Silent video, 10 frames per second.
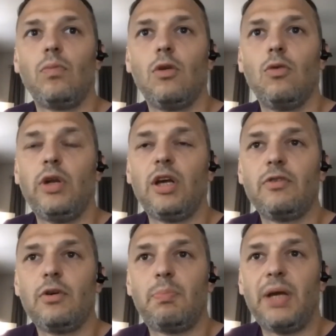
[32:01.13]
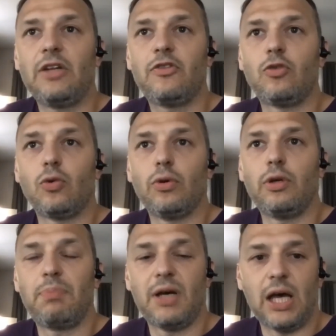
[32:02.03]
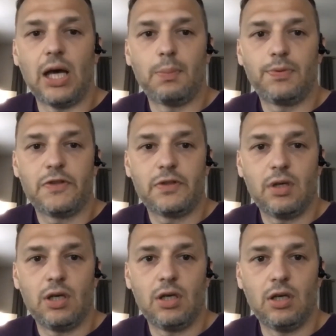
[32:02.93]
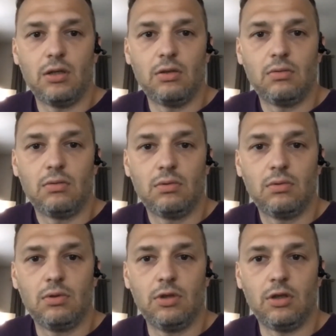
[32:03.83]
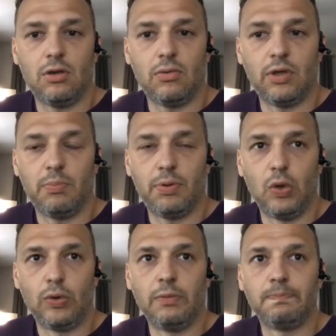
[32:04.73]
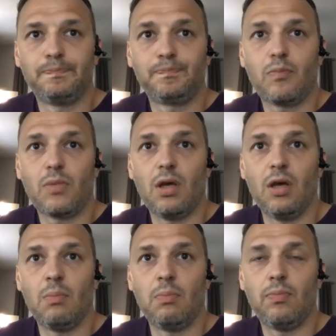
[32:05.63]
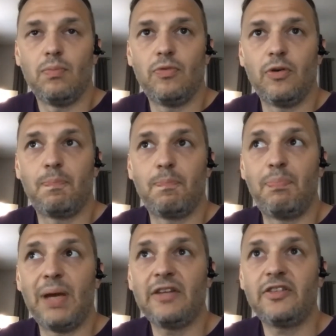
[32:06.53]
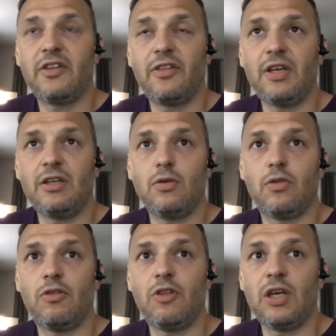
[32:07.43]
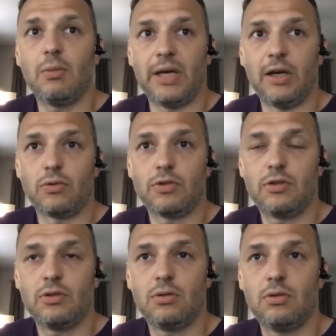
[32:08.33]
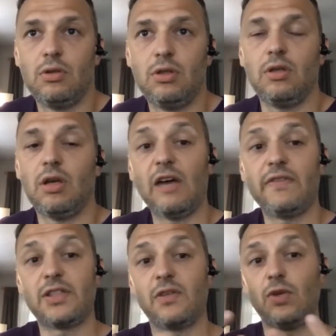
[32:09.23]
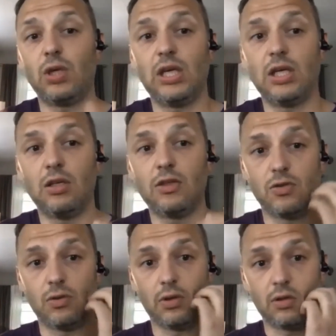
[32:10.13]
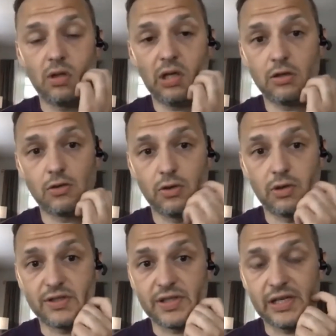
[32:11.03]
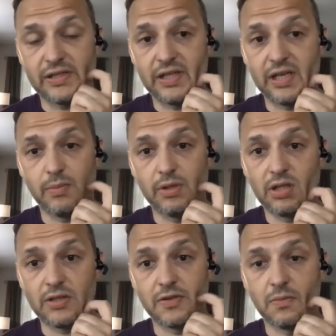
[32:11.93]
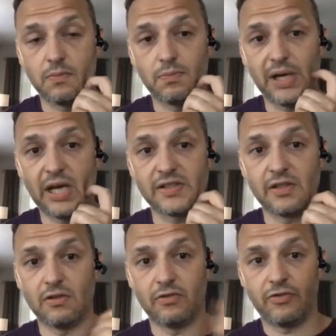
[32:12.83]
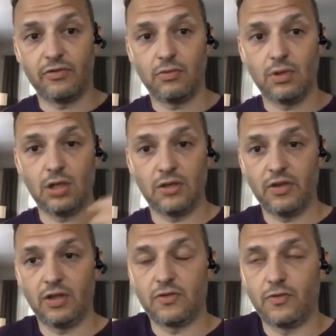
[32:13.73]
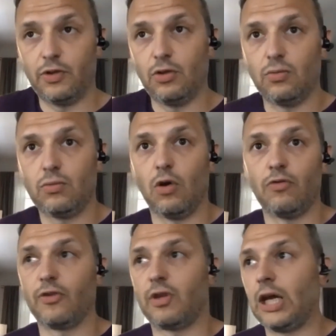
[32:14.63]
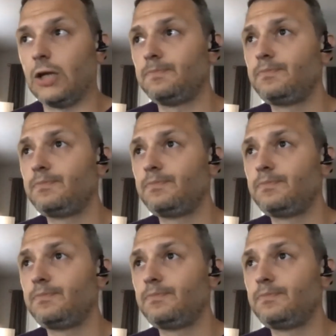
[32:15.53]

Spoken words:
whenever a bad story pops on, you know, an opponent, the best thing to think about, obviously if you can get into it and criticize them and get some positive things for you, go for that.